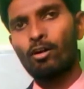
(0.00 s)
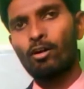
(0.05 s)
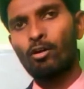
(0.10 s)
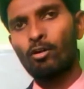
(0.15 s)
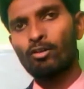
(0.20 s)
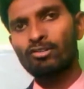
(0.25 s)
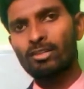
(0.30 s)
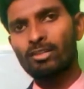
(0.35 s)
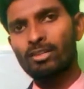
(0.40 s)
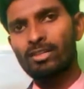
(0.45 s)

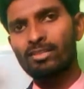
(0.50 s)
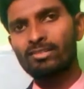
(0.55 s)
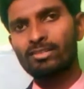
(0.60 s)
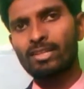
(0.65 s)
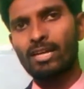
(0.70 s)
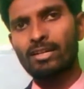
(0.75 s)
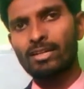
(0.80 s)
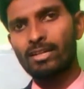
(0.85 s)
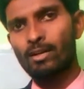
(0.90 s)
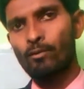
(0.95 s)
ocean is
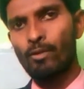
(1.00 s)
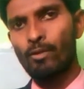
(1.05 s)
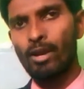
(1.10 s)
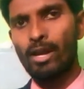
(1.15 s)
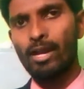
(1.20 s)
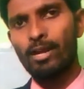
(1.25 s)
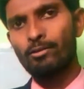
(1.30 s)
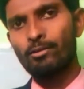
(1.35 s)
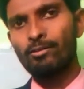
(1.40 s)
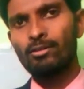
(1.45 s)
getting a
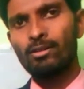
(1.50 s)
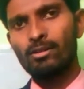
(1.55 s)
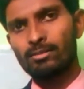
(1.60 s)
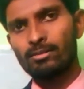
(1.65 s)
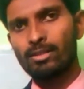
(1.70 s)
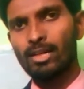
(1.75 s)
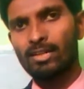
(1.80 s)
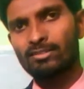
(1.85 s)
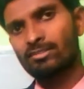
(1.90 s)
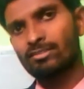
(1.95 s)
wave,
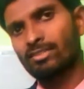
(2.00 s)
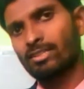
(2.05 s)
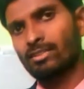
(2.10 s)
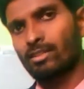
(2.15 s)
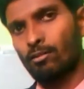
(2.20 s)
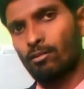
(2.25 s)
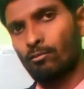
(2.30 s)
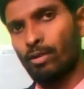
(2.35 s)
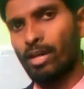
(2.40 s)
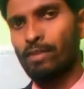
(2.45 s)
that's a
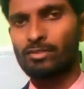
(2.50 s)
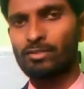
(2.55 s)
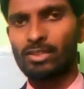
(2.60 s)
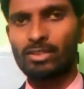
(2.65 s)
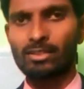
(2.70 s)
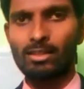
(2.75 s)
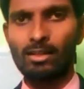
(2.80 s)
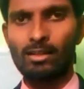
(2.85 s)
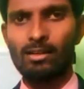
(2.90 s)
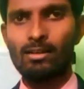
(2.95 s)
signal, wave
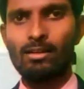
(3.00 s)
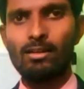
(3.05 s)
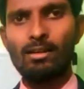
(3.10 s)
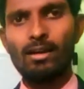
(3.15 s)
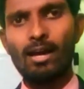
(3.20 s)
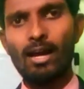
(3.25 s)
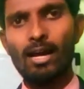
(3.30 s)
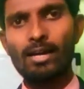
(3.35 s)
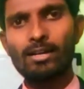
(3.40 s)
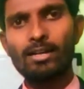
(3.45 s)
signal.
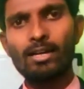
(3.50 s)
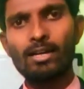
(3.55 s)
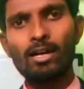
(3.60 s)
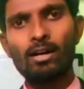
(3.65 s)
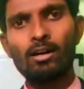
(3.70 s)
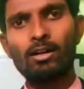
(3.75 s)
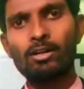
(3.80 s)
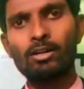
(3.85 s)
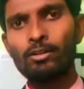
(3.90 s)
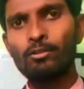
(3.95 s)

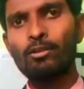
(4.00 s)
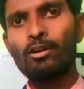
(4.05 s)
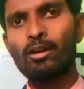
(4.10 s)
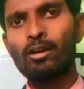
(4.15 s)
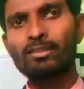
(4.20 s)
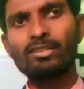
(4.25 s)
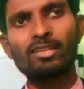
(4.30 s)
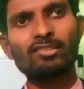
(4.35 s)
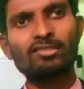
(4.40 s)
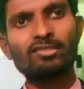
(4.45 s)
And you
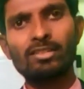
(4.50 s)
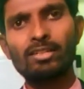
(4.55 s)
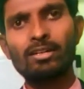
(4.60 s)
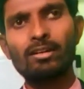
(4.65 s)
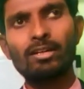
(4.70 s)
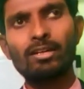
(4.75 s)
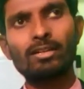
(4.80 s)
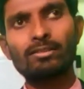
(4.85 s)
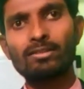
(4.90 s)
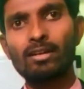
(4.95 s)
are just
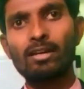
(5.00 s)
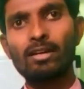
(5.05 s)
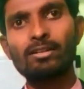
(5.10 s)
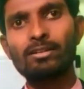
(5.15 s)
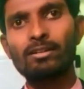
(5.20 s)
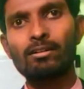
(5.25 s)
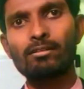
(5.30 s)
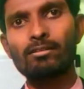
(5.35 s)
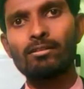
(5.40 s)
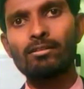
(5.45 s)
hearing a
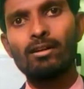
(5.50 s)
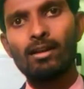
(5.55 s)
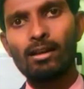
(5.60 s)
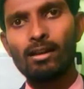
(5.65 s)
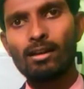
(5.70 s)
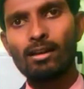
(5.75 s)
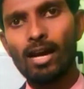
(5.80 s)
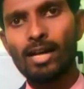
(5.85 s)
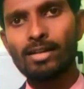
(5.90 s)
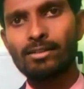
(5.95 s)
thunder,
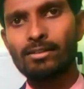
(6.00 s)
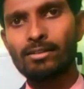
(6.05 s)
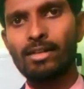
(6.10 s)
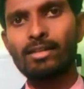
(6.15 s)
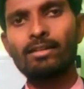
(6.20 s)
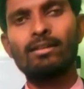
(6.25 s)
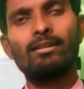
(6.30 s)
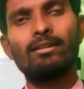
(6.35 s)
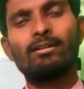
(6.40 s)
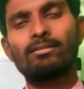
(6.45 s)

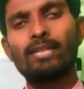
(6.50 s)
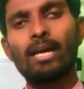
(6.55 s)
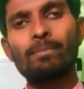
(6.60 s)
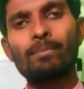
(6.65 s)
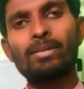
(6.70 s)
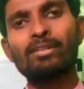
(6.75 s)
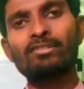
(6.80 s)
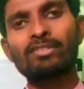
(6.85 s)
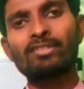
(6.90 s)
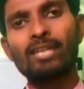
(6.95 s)
lightning,
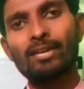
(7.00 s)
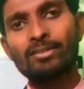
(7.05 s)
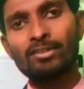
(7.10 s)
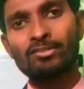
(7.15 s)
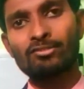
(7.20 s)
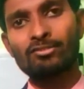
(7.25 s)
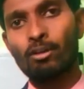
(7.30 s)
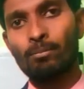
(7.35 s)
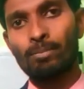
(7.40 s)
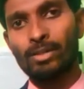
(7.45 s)
that means
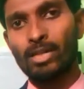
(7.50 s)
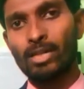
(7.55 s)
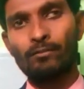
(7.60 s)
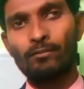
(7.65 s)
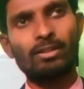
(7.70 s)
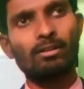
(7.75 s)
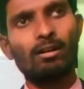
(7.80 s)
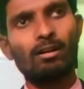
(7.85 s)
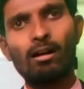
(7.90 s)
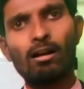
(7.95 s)
catastrophic
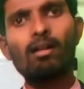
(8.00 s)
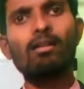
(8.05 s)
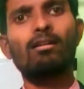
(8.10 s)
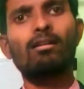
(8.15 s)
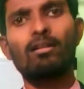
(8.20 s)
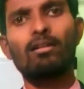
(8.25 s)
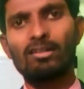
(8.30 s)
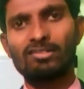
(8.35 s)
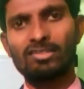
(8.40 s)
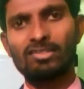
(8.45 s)
effect. All
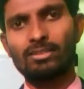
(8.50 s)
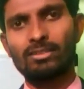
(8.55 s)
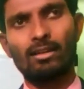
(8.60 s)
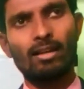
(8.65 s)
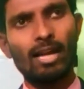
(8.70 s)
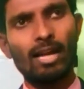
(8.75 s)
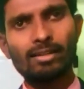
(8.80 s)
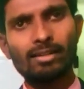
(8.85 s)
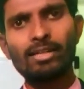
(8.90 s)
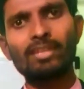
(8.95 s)
are
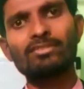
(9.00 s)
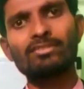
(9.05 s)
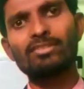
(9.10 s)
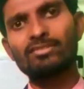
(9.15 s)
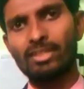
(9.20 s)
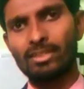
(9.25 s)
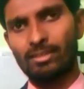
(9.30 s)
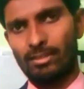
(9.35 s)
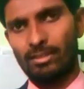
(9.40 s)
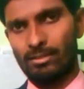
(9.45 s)
signal. Lightning is a
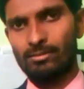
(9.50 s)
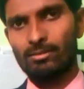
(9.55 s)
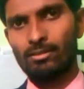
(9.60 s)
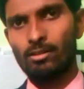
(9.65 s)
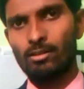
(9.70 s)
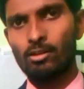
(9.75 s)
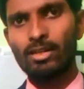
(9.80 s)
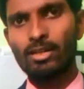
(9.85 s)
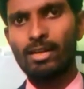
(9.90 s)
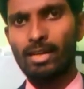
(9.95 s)
signal.
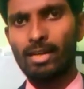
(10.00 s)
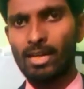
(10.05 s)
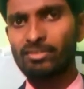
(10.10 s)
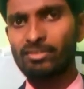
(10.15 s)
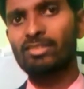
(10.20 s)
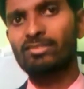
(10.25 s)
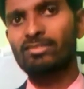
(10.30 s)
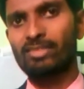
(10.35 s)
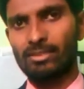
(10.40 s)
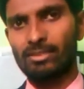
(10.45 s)
Okay,
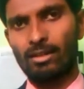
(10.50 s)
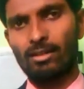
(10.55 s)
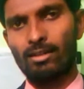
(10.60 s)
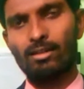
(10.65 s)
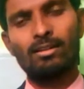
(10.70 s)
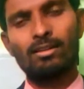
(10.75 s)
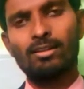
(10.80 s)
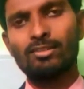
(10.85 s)
electric signal.